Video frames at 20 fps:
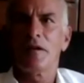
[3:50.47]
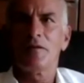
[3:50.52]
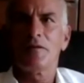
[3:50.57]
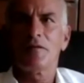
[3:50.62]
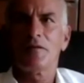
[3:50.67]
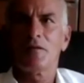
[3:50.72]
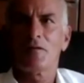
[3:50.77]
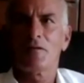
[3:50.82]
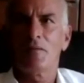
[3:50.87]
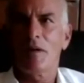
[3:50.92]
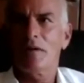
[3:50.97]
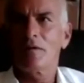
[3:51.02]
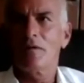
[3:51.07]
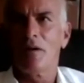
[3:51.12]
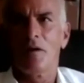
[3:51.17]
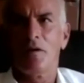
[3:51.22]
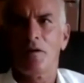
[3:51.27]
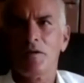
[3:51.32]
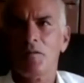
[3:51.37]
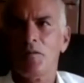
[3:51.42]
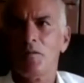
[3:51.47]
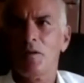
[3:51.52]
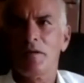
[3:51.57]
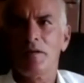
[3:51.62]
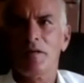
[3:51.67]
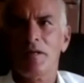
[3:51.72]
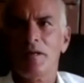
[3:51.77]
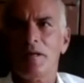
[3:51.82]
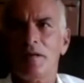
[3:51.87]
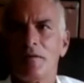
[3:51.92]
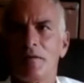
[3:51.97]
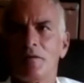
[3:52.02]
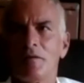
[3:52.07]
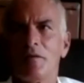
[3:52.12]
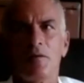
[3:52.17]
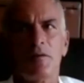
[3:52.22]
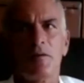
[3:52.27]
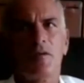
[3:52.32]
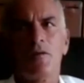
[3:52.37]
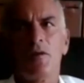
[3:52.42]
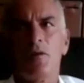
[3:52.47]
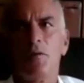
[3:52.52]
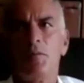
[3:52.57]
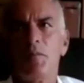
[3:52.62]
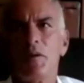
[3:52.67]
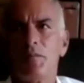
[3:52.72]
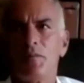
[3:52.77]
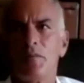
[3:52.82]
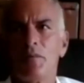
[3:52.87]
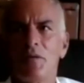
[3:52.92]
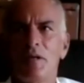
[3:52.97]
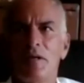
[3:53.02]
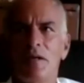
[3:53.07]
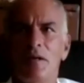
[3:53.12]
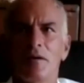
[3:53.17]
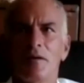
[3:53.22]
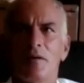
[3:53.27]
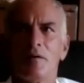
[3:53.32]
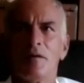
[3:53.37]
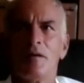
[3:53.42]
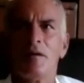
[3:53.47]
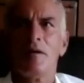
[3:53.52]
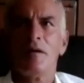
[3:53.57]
I suspect the only one here, the only two people here